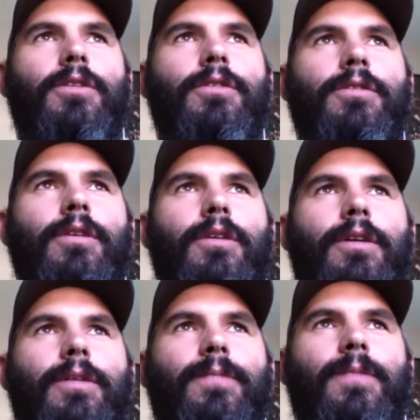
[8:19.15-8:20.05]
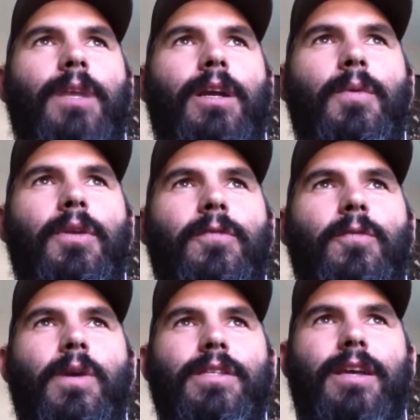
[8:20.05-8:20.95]
There's a couple
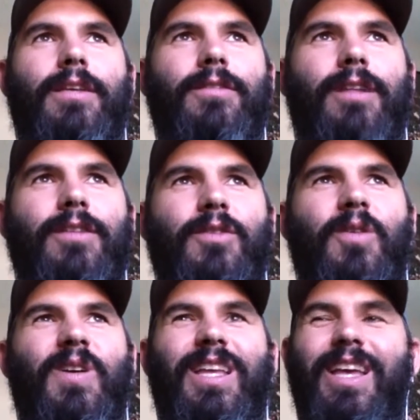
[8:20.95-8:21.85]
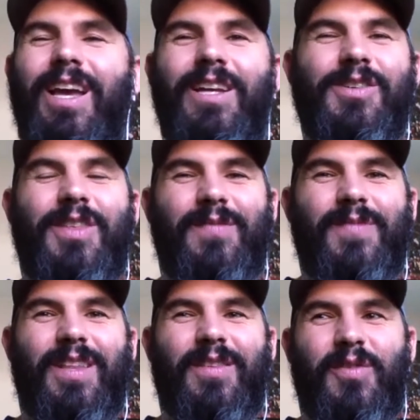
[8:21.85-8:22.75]
different ways to answer that. So just like
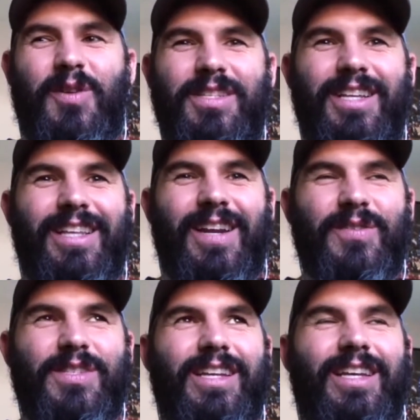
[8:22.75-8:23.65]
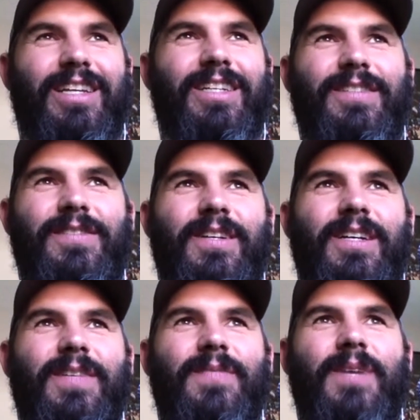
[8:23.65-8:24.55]
the first thing that I was thinking of,
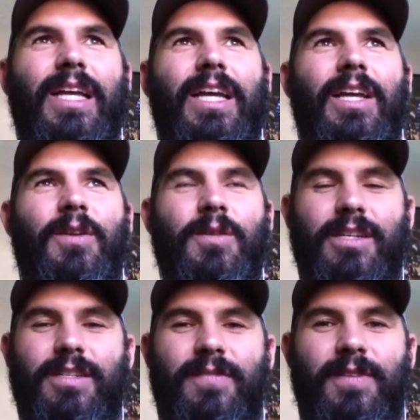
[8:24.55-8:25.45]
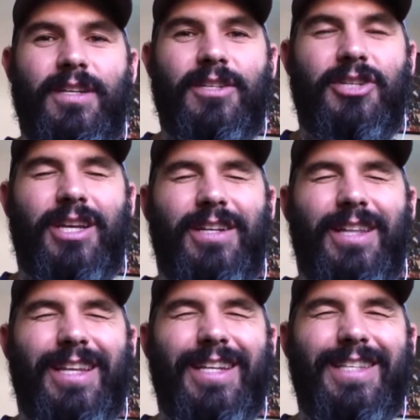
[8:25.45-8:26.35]
there's this fitness channel.
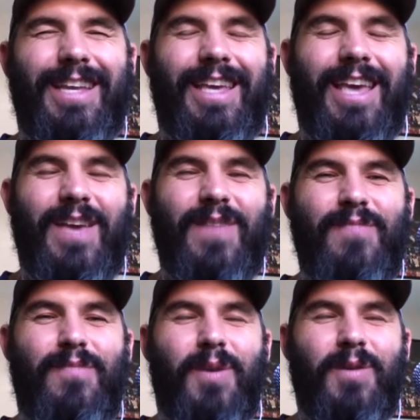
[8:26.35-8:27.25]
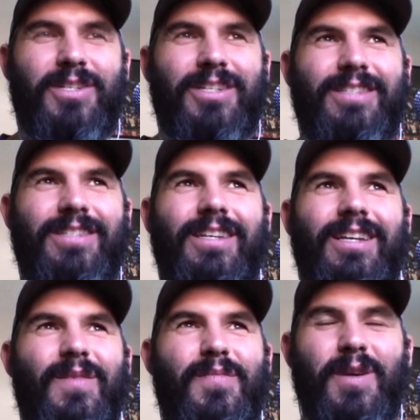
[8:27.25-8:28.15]
I think it's like K Boges,
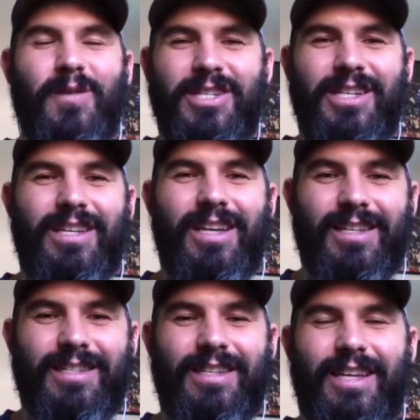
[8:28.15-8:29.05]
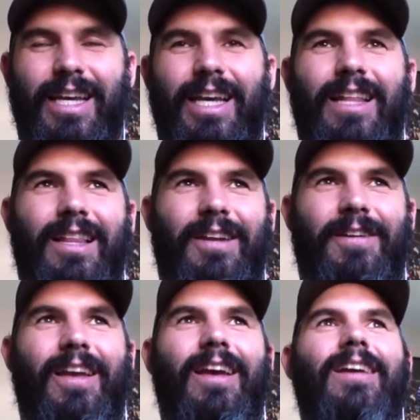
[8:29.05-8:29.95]
Boges and the letter
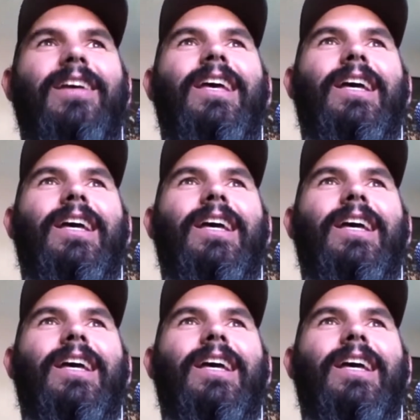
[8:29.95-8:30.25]
K.